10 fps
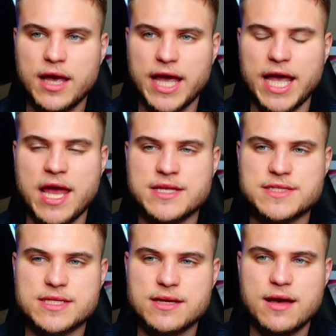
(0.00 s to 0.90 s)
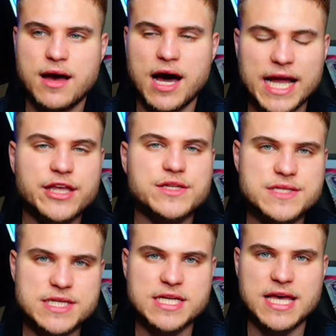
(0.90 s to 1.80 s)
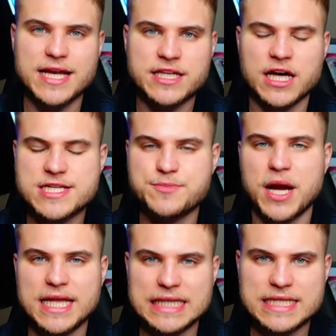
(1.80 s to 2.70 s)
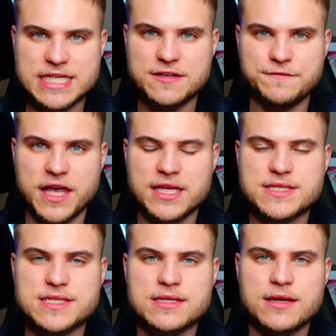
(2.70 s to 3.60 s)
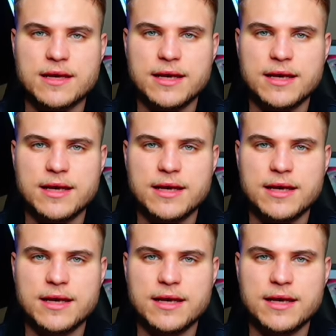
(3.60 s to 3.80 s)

And I could see that Gus Bradley defense